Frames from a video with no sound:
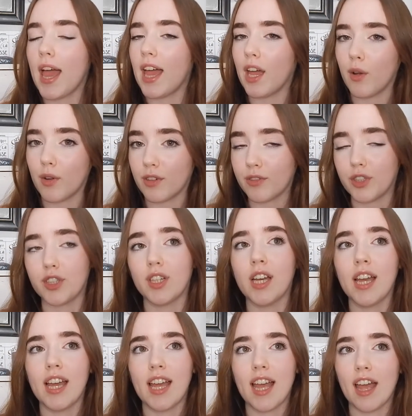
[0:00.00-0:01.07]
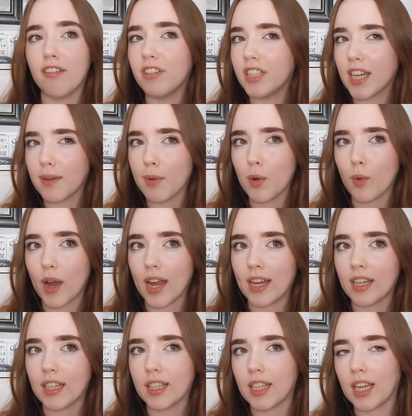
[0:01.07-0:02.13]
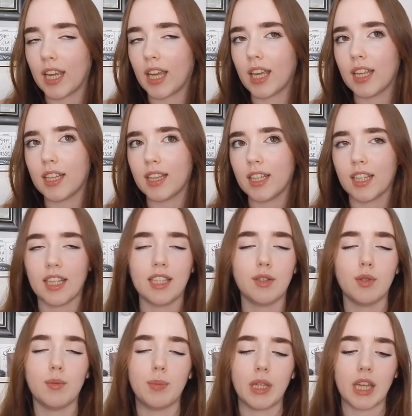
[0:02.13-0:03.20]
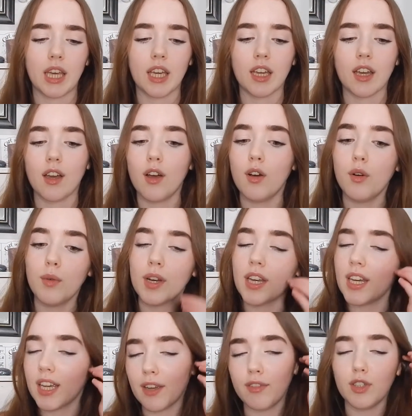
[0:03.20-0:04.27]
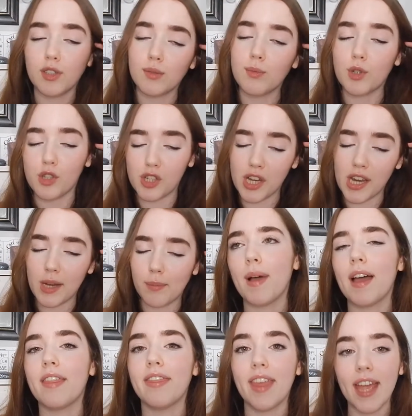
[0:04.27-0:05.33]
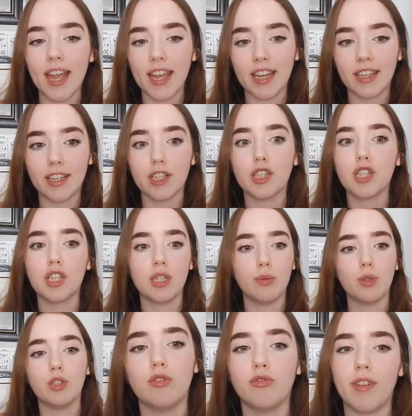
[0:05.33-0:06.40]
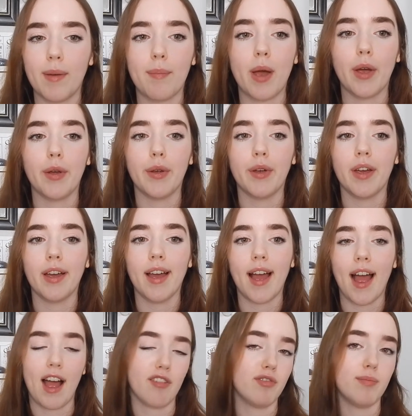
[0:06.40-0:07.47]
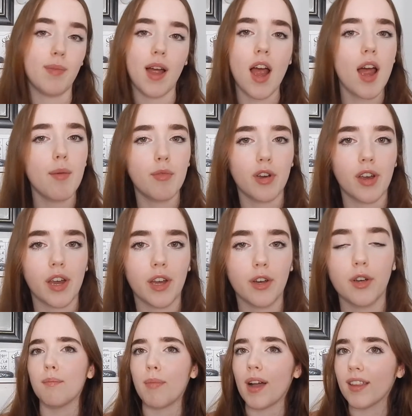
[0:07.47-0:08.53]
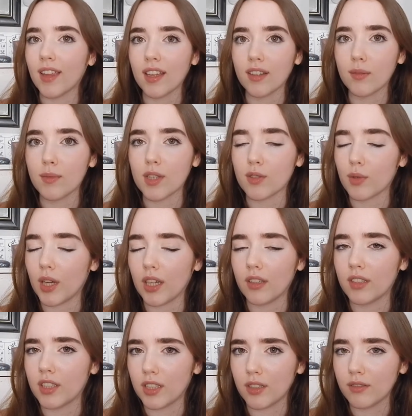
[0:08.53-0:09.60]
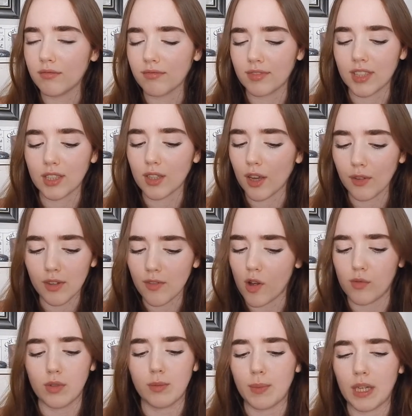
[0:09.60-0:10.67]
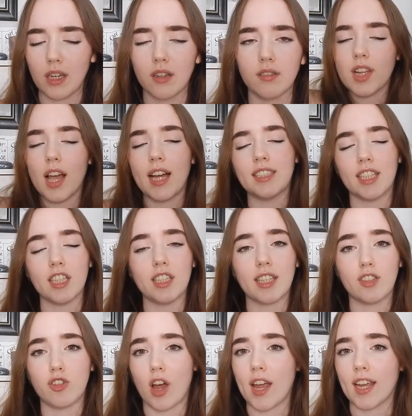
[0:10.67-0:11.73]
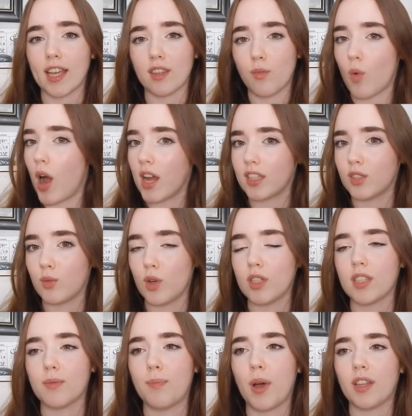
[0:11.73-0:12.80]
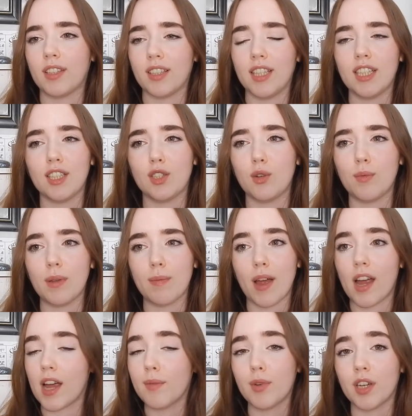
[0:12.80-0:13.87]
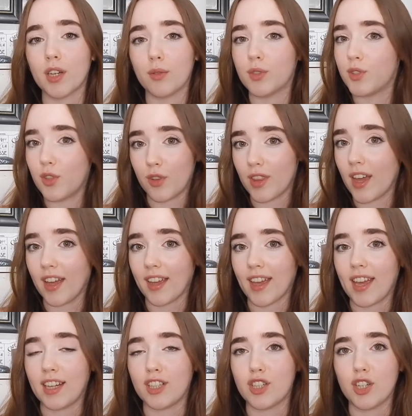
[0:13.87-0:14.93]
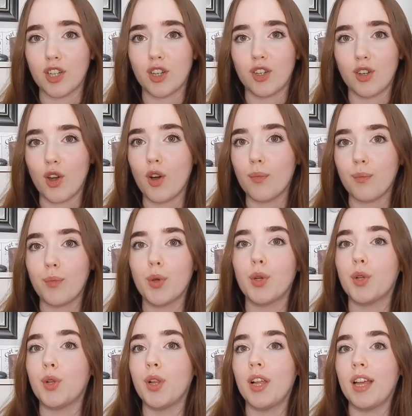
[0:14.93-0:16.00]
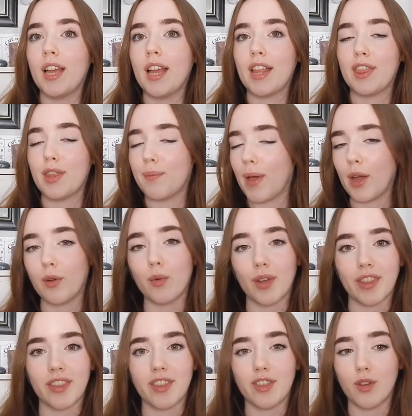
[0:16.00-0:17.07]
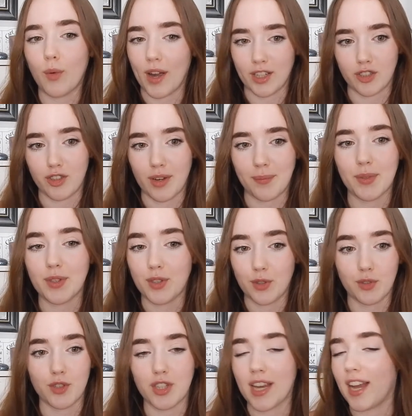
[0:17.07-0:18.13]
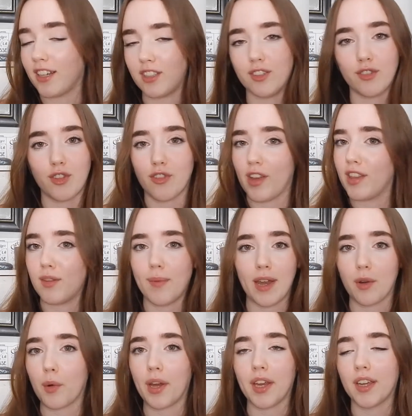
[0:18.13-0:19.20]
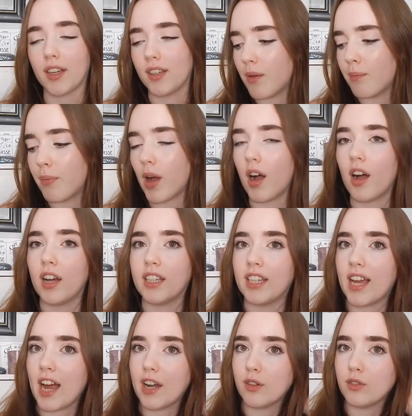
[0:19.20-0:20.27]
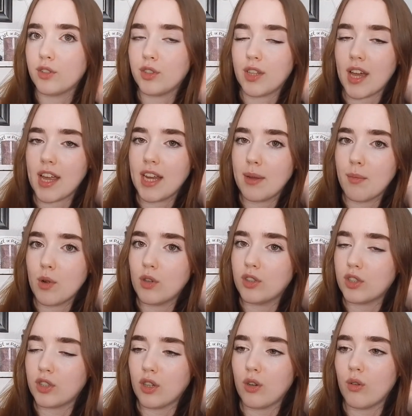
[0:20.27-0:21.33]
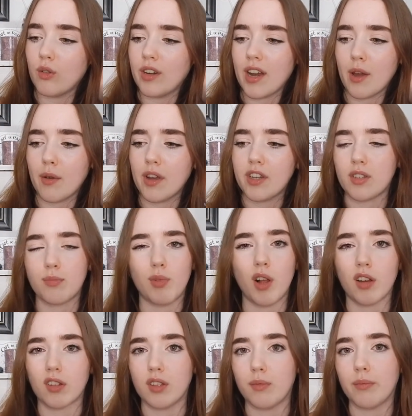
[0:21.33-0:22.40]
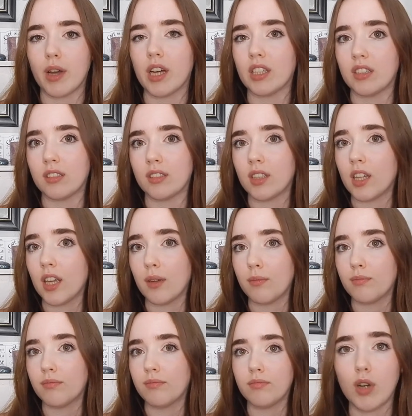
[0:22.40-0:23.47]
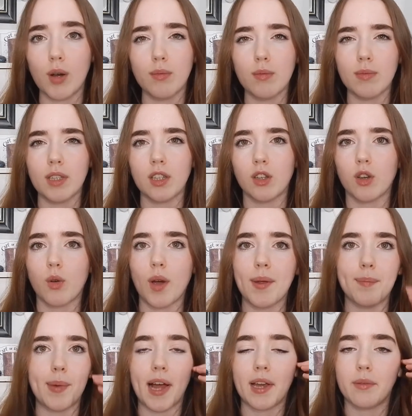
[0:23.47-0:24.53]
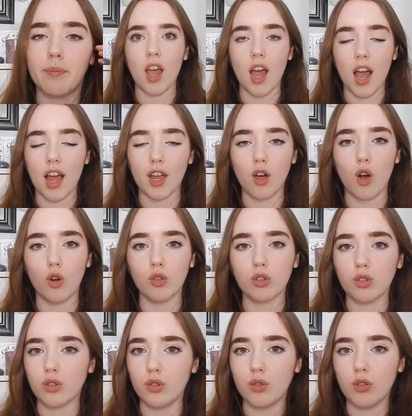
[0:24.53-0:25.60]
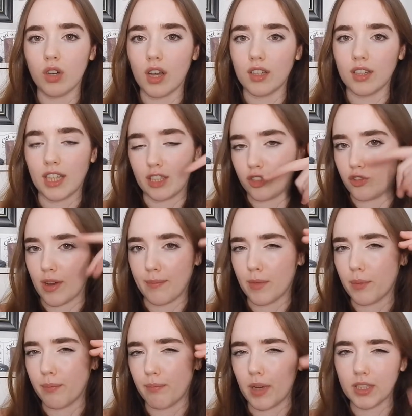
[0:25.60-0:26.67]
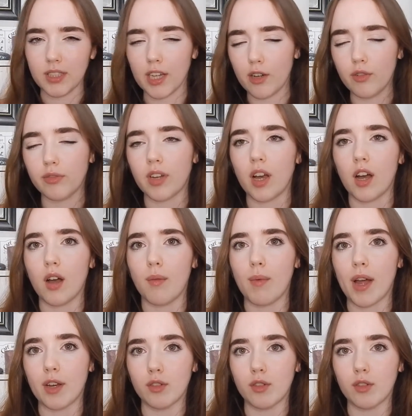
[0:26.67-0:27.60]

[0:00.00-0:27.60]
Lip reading: However, every time I went, like, the lady would be like, oh, we're gonna give you some more shape. And then she would rip out half of my eyebrow hair. But I like them this way, you know? That's how they've always been. I did try to get them waxed once, but the lady told me my eyebrow hair was too thick and she could not pull them out with the wax strips, so she had to thread them anyway. But yeah, I don't do that anymore, so now I just pluck them and they probably look quite bad. I also like trim them myself. I